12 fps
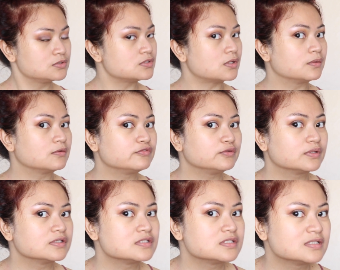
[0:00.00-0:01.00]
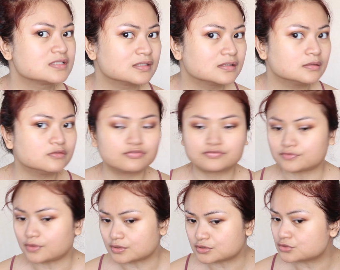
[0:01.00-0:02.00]
So if you can see, it's a little
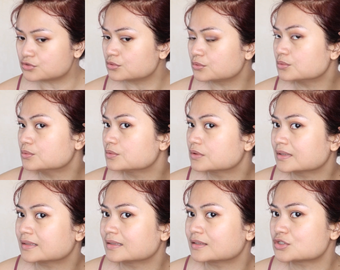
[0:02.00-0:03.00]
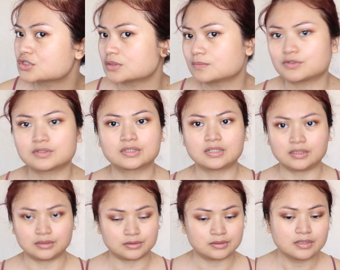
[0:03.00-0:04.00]
frost too, kind of like a shimmer
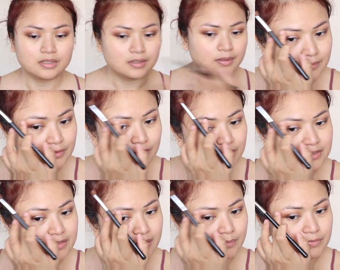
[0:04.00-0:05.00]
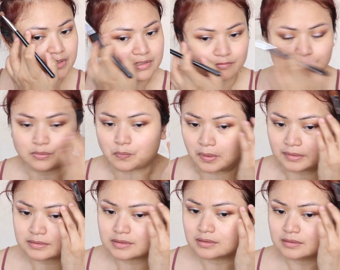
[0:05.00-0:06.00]
color. You can skip this if you
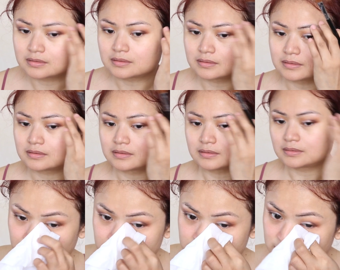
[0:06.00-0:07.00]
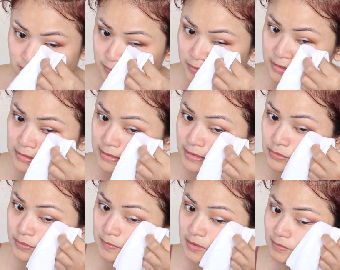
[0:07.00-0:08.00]
want. So okay, the
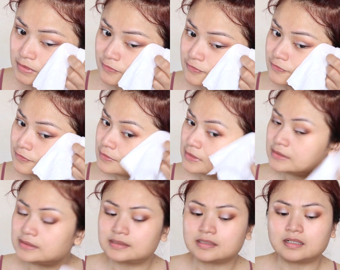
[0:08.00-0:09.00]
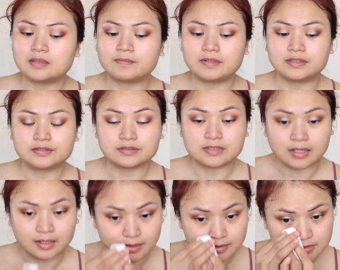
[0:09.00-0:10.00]
next one I'm gonna be cleaning up under the
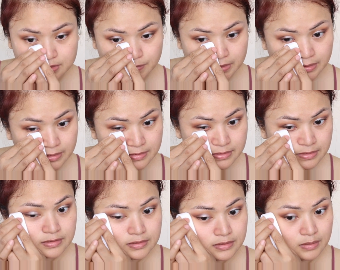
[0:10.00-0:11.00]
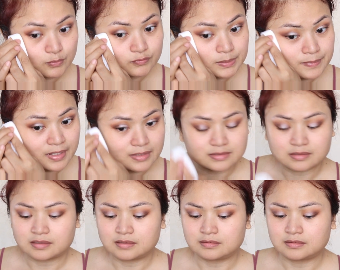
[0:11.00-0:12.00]
eyes because some of them has
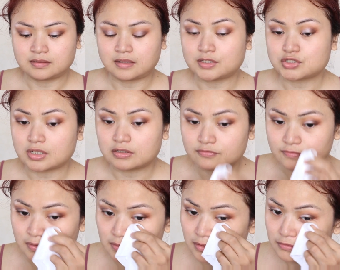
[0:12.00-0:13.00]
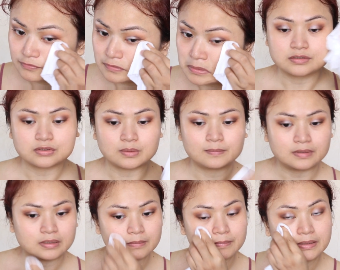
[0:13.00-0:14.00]
a eyeshadow fall off. So I'm
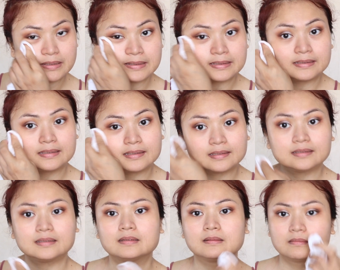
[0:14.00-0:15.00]
gonna be cleaning it.